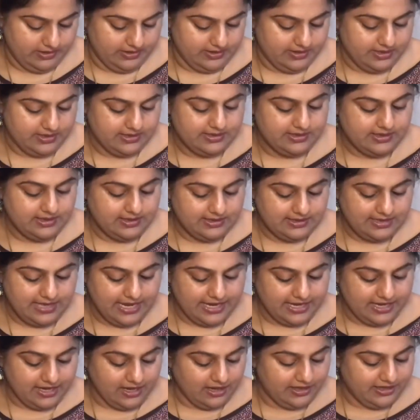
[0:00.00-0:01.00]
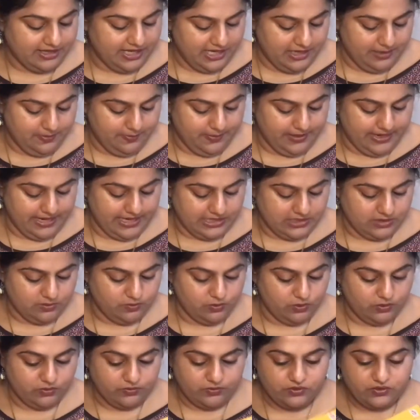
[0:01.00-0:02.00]
This is like cut and paste
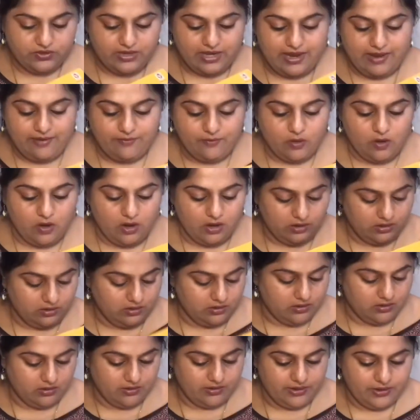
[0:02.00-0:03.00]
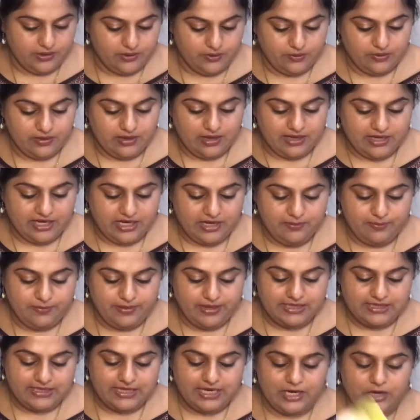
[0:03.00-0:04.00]
books which I have got, cut and
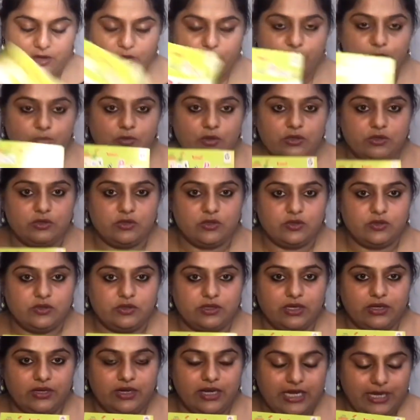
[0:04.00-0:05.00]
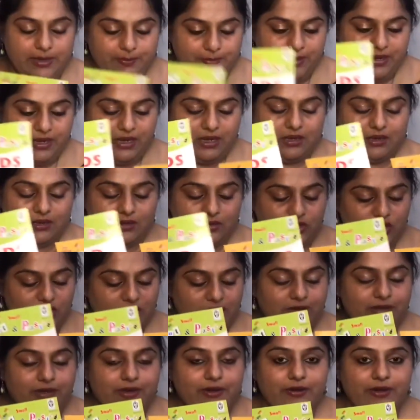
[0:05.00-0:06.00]
paste kind of books. Generally
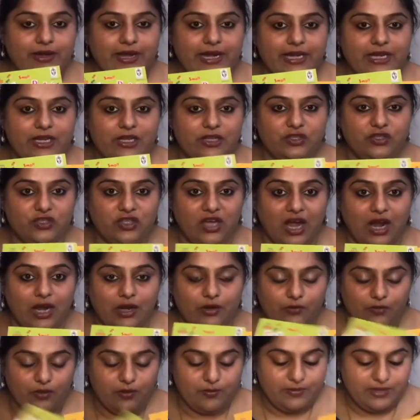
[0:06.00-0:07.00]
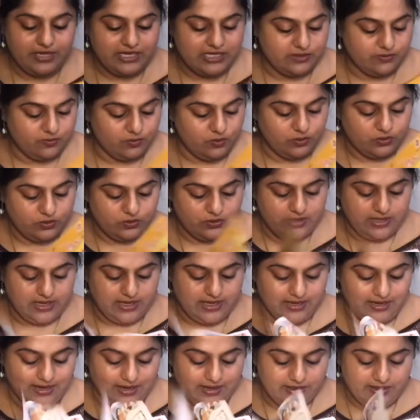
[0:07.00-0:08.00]
children create a chart from these books, so they
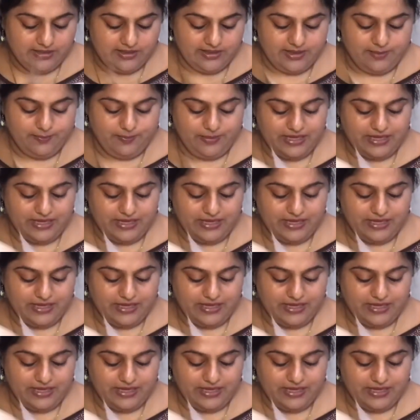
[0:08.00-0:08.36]
cut, they